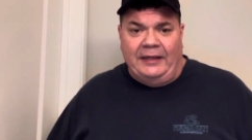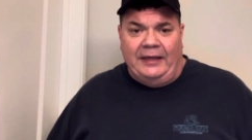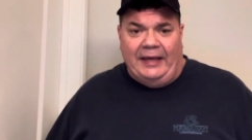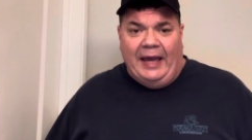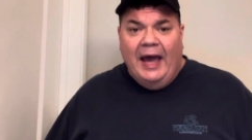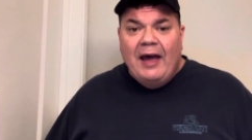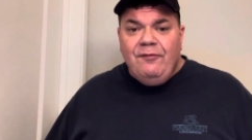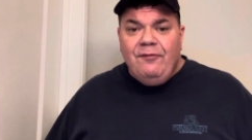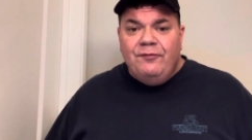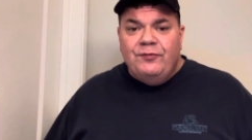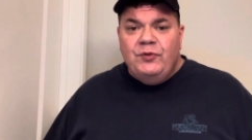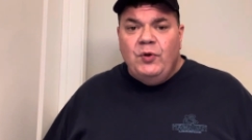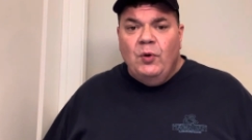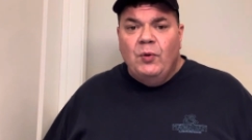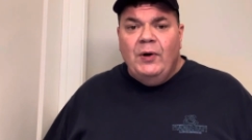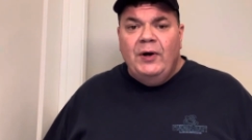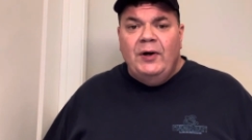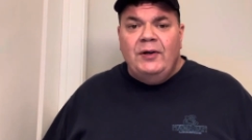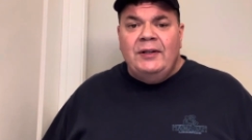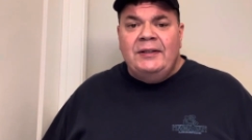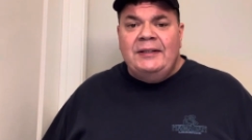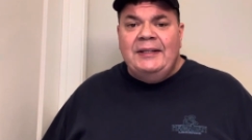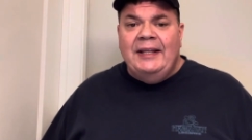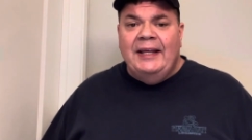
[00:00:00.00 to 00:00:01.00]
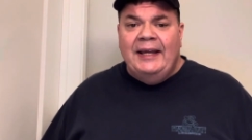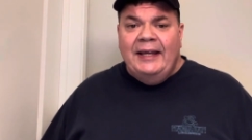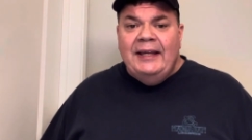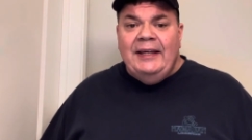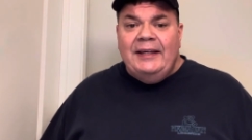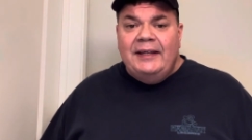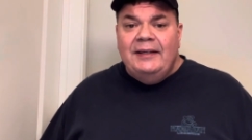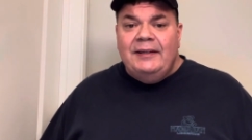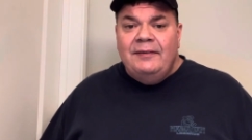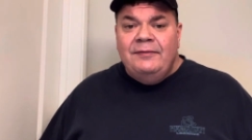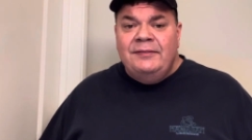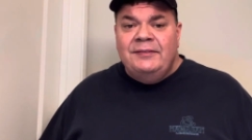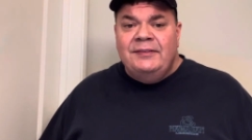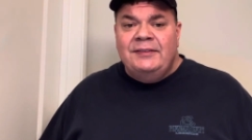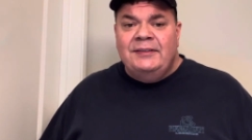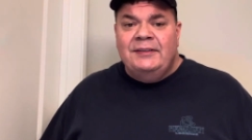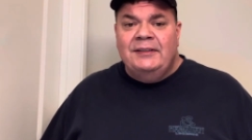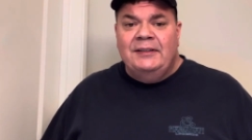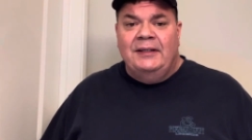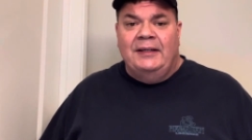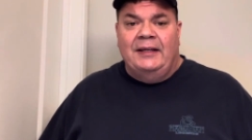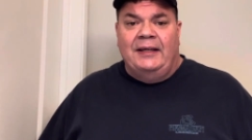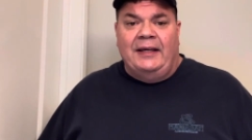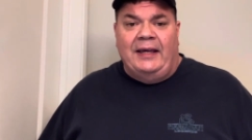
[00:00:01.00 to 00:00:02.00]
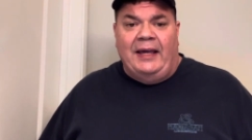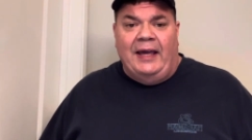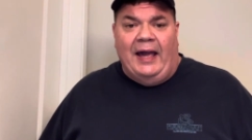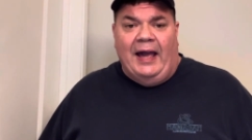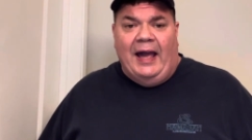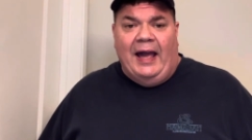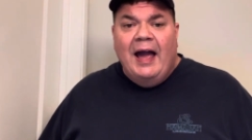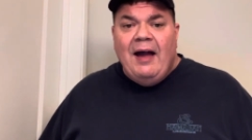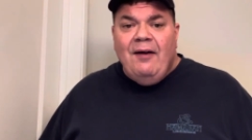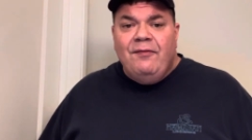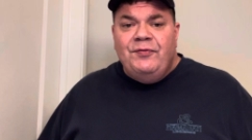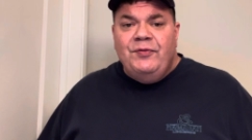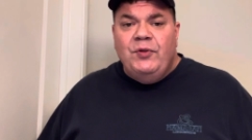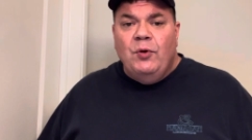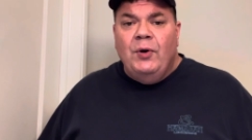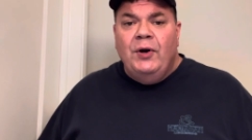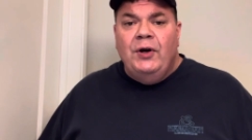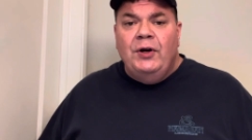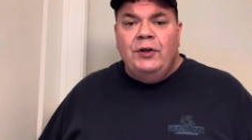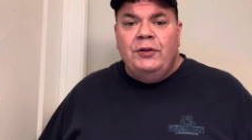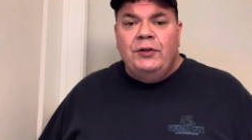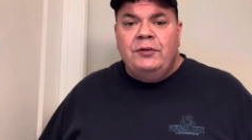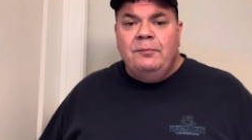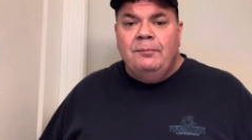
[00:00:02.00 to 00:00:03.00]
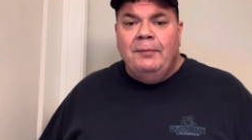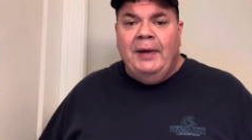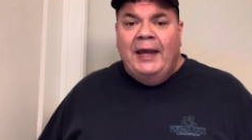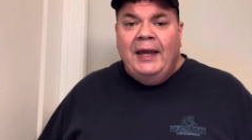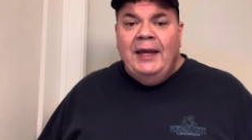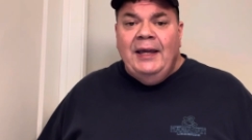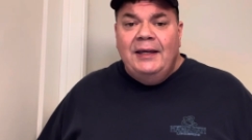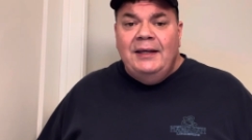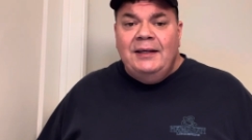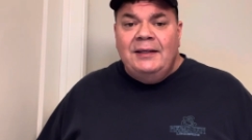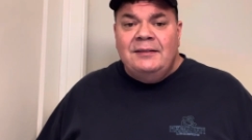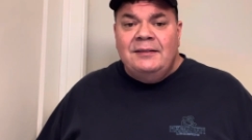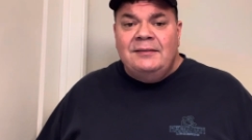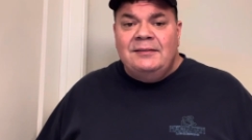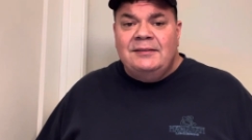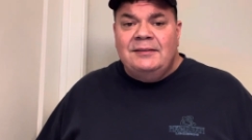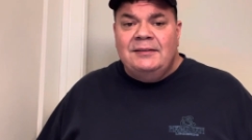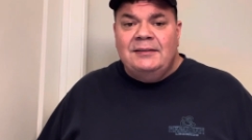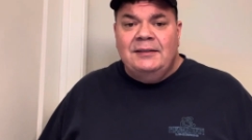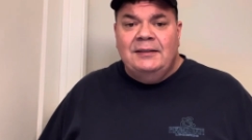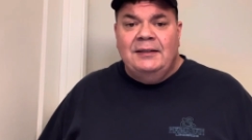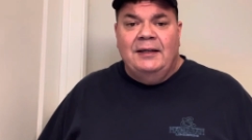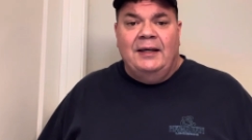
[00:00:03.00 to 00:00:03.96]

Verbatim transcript: Half the world lives, half the world makes,